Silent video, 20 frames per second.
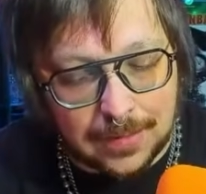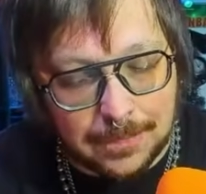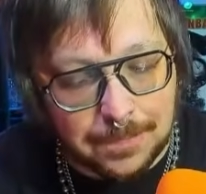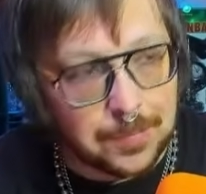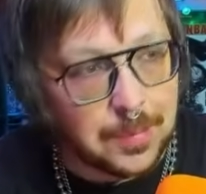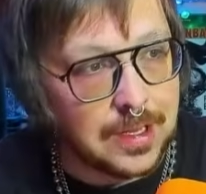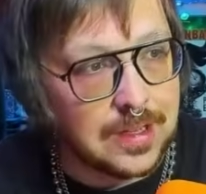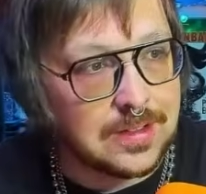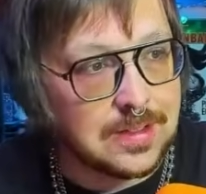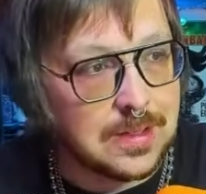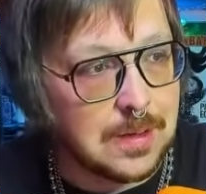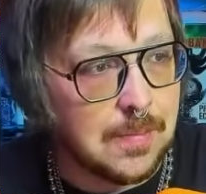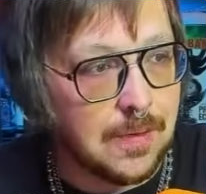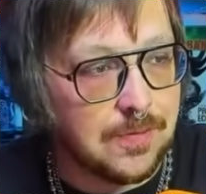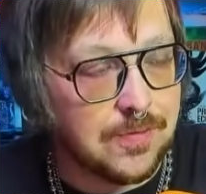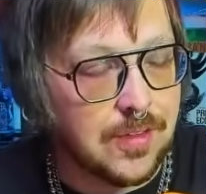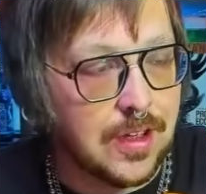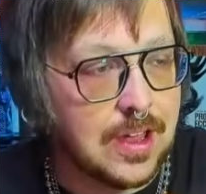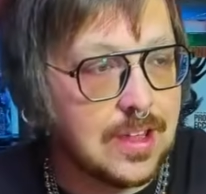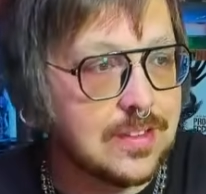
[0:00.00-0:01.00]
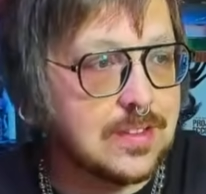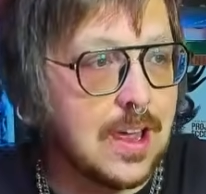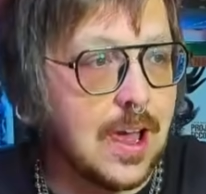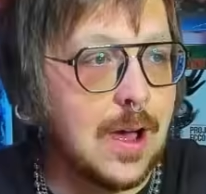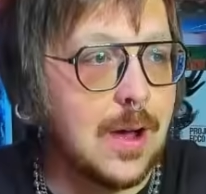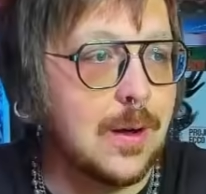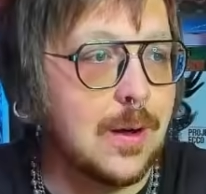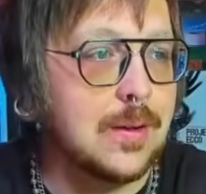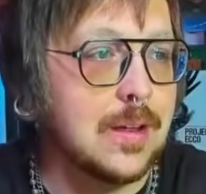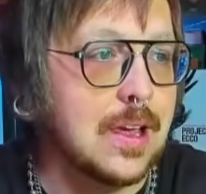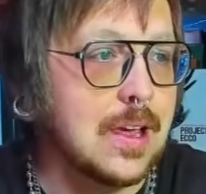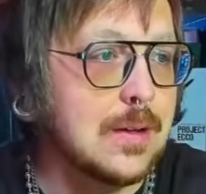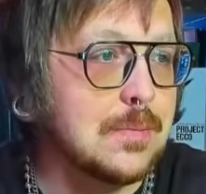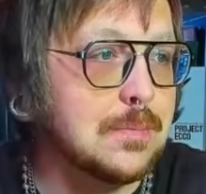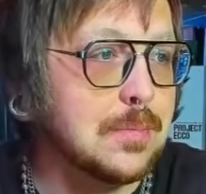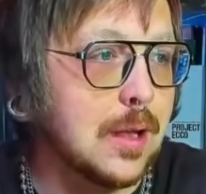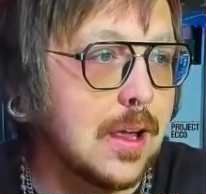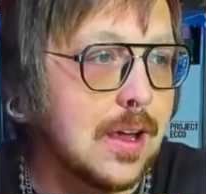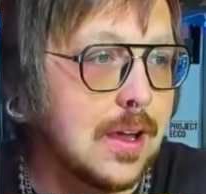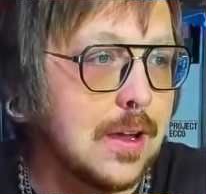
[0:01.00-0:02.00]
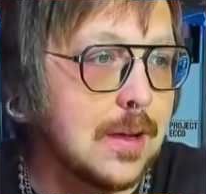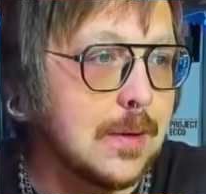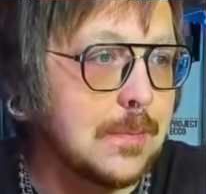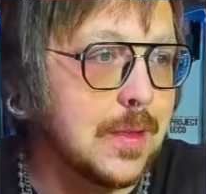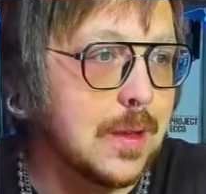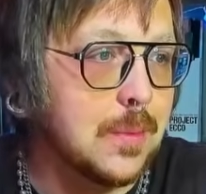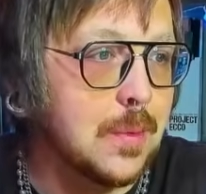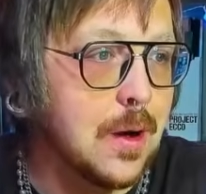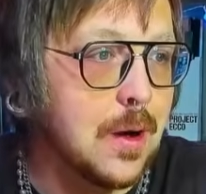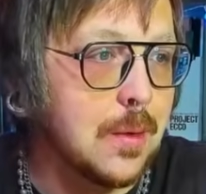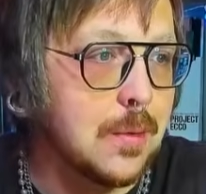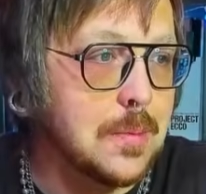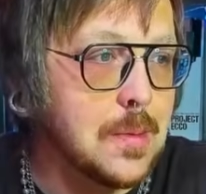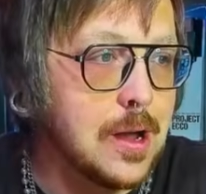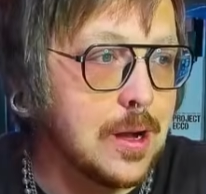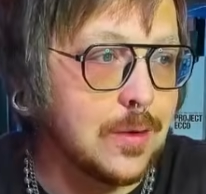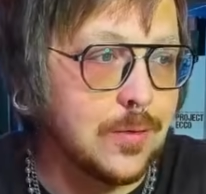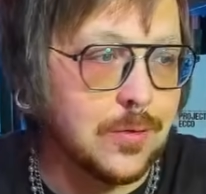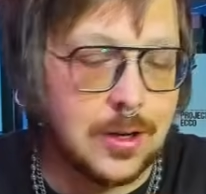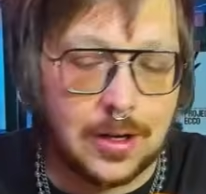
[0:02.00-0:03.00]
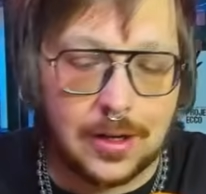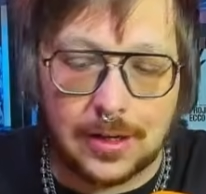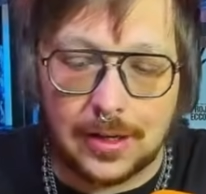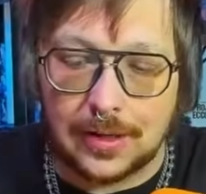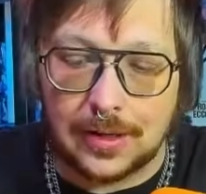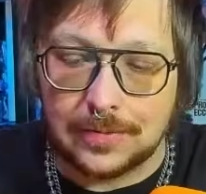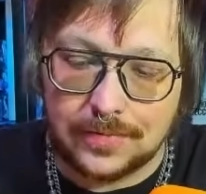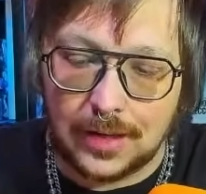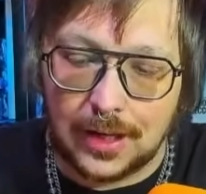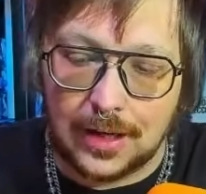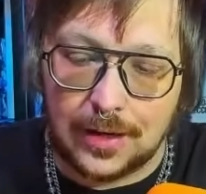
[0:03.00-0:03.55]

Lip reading: Place them face down in play. Here we are. We're back over here again.